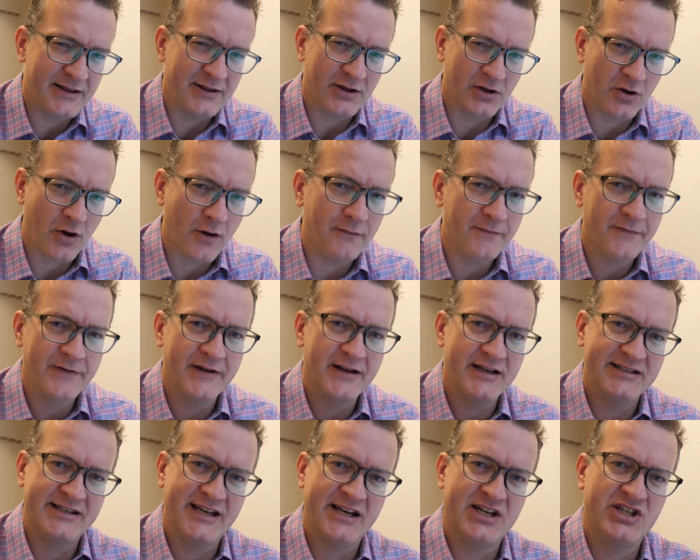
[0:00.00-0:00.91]
The
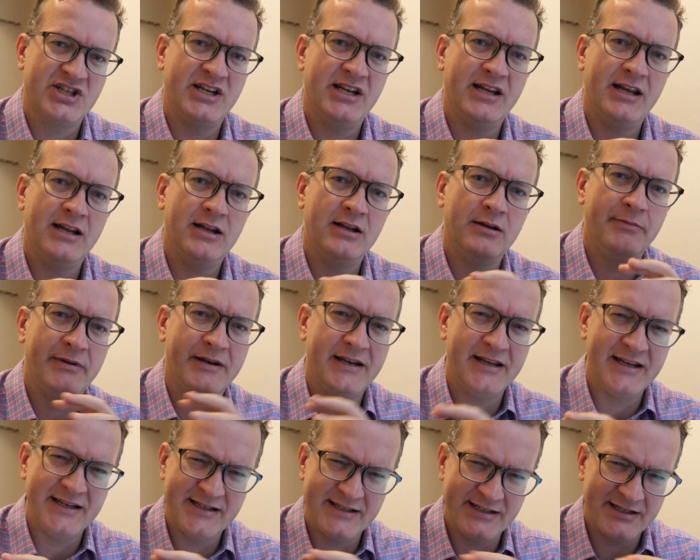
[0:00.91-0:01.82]
config is actually a little bit
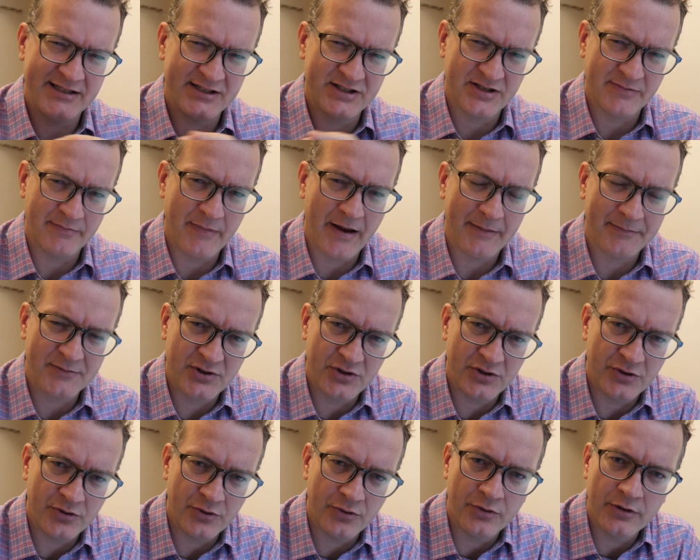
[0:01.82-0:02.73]
easier to map
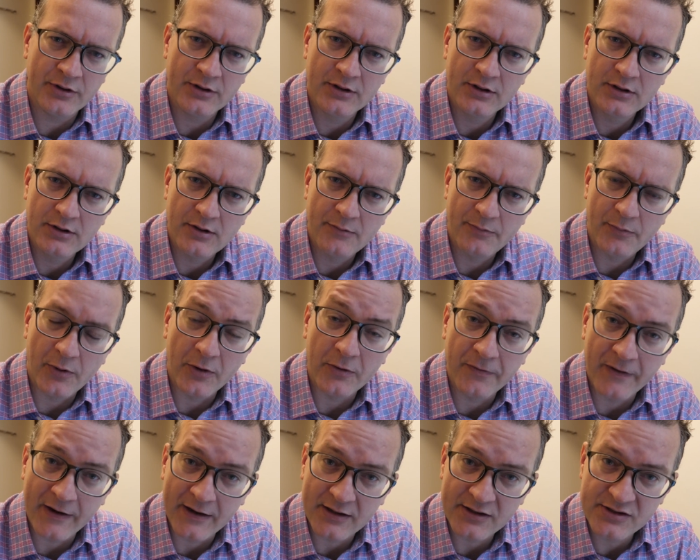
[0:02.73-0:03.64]
to your
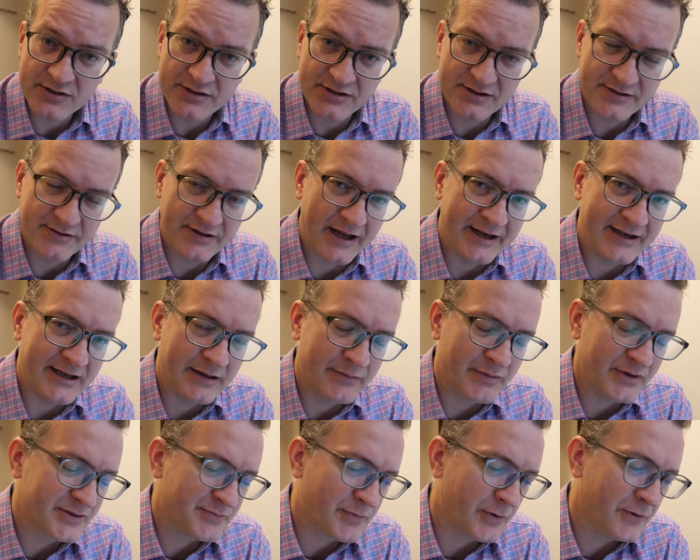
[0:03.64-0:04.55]
profiles,
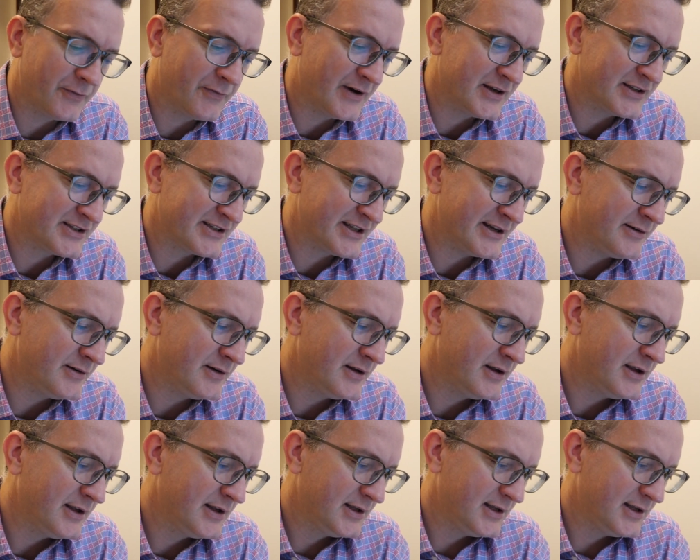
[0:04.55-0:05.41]
AWS profiles now.